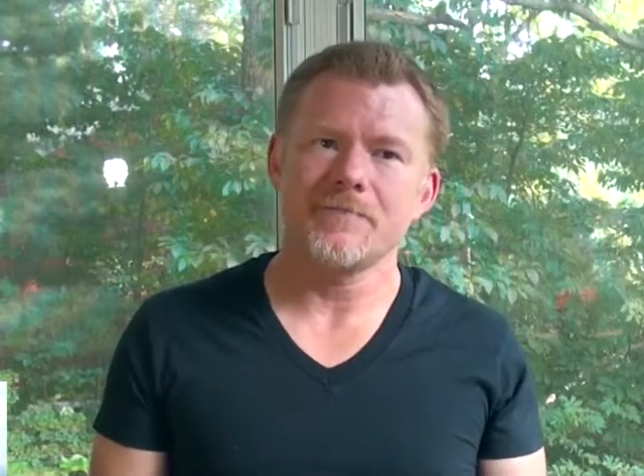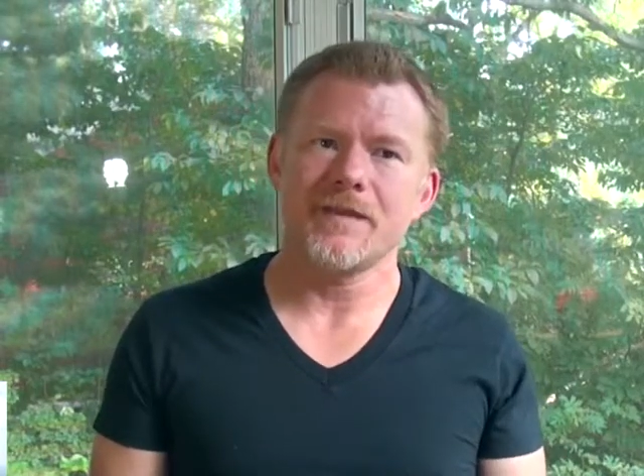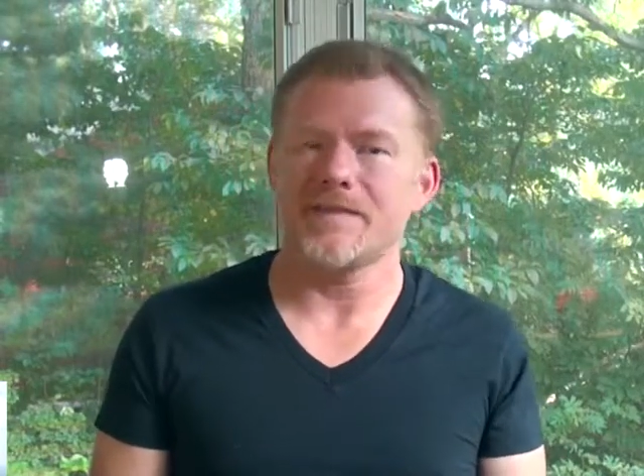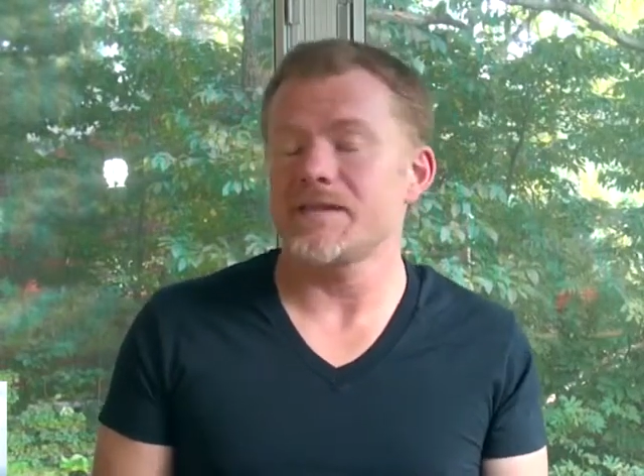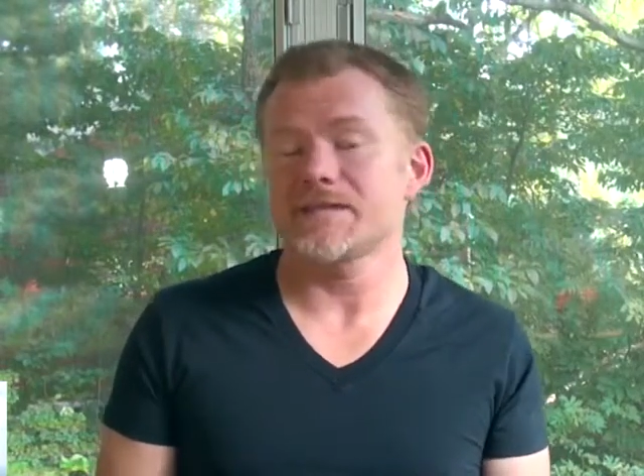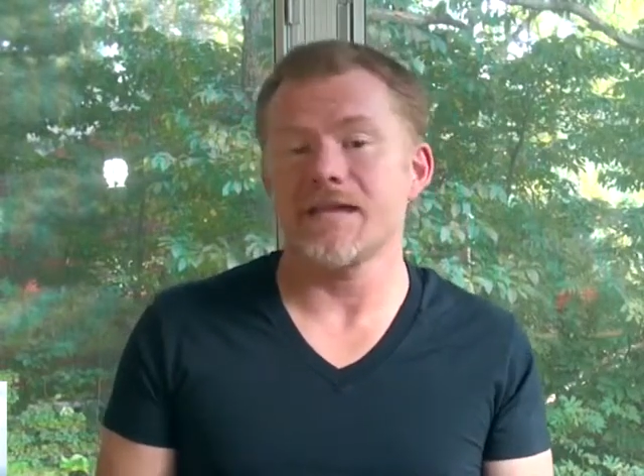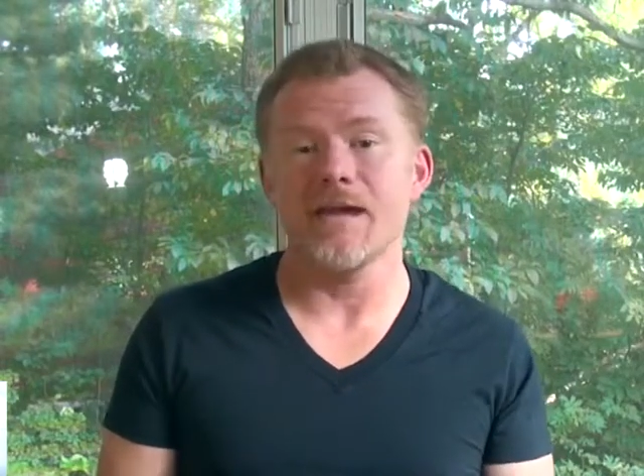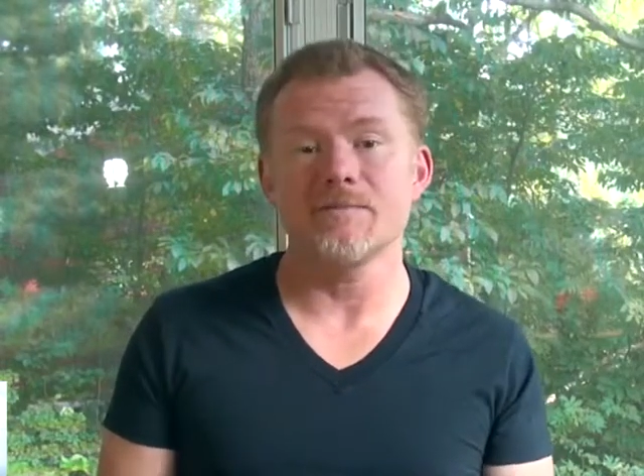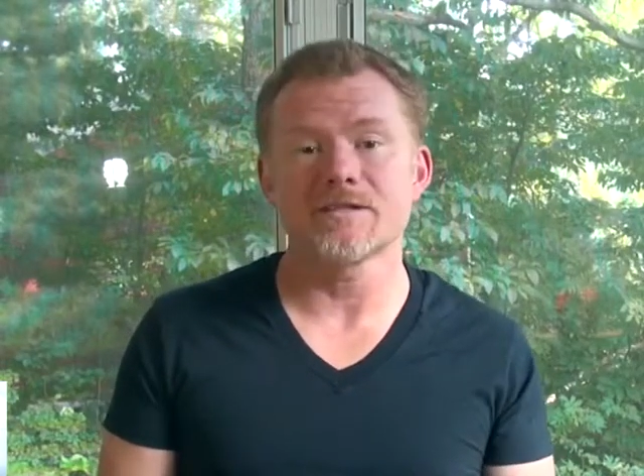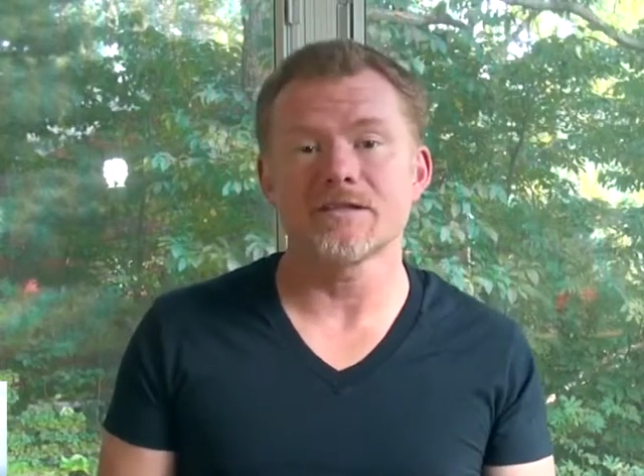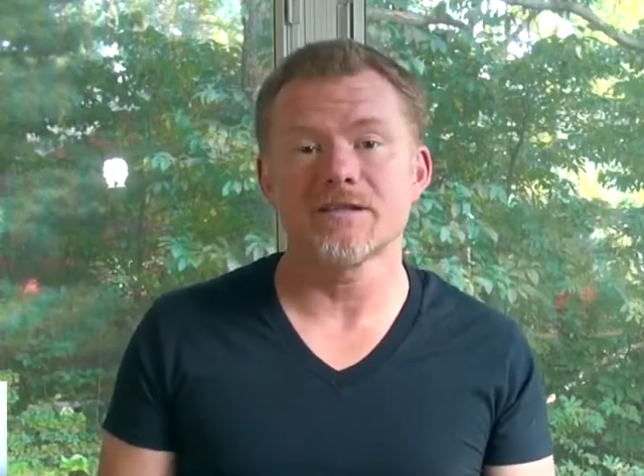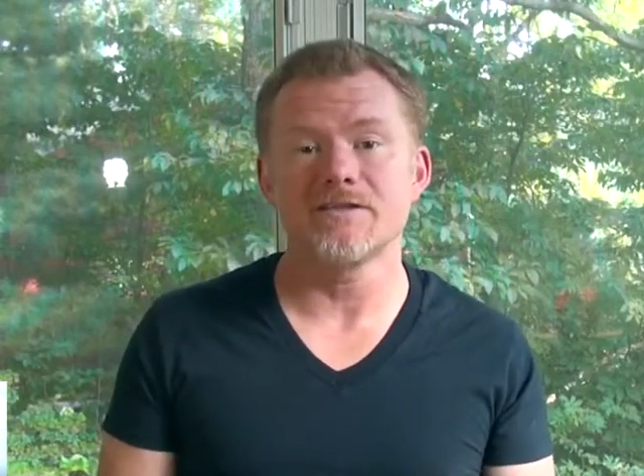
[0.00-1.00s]
that this
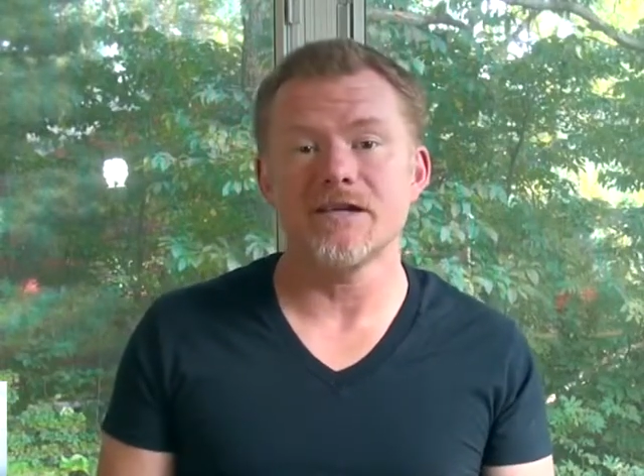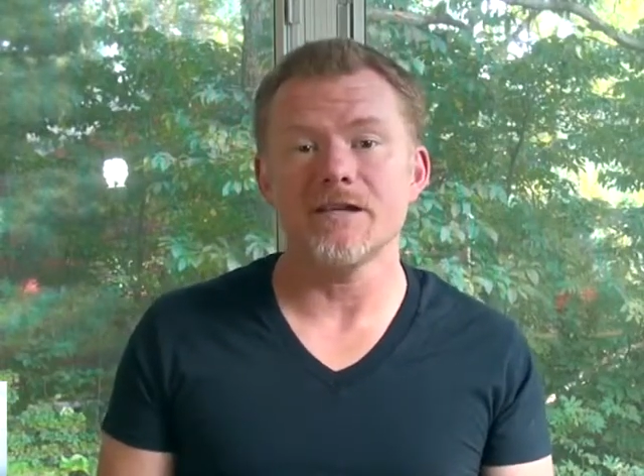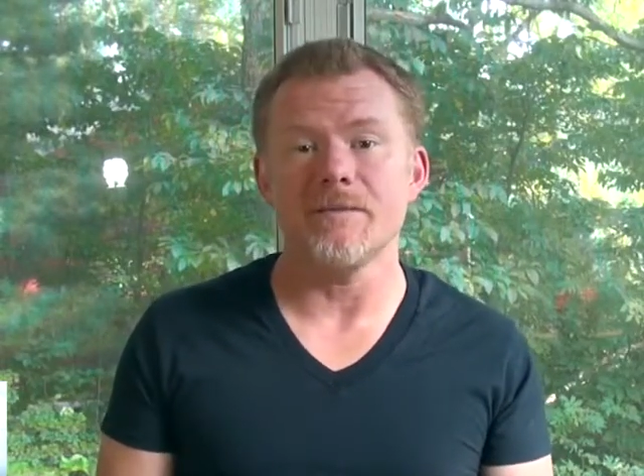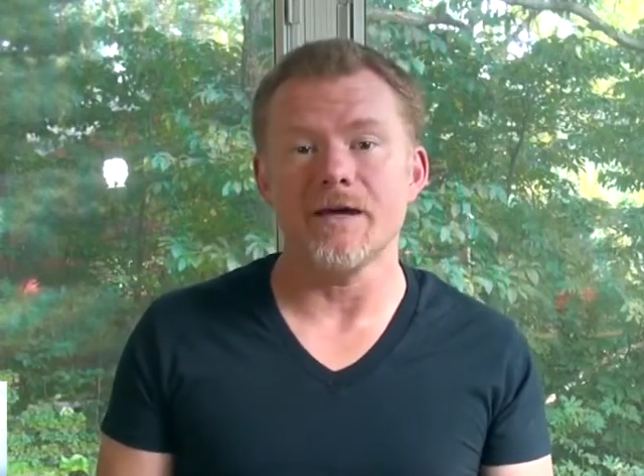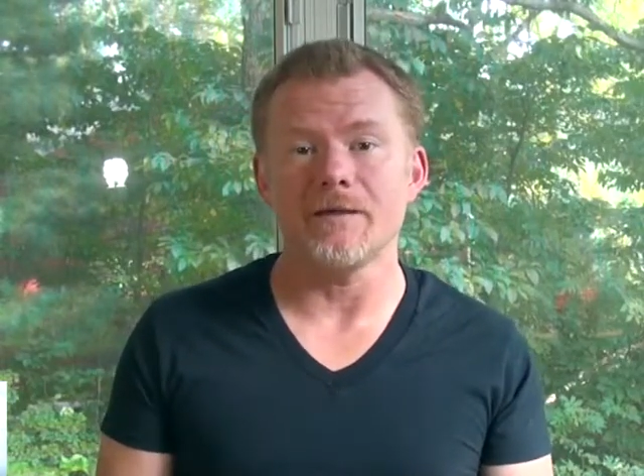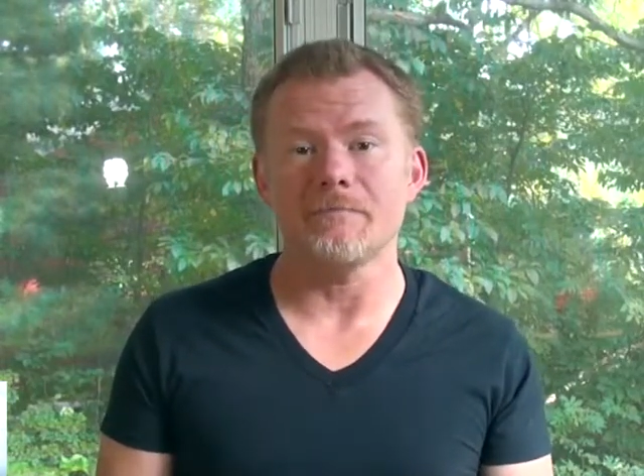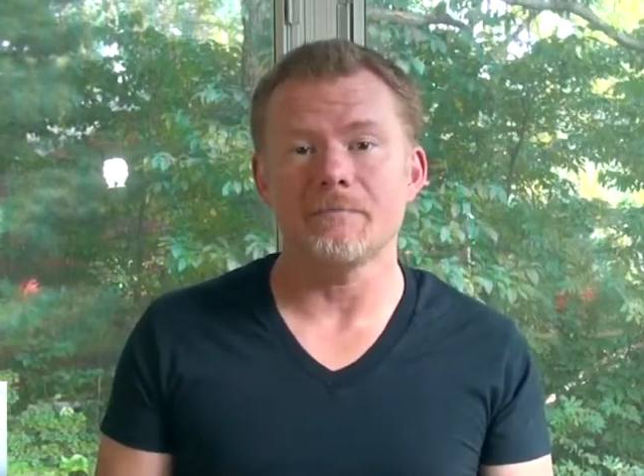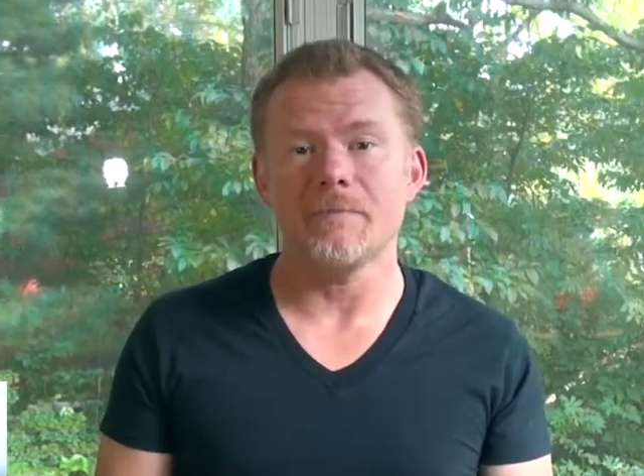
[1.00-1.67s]
game is legitimate.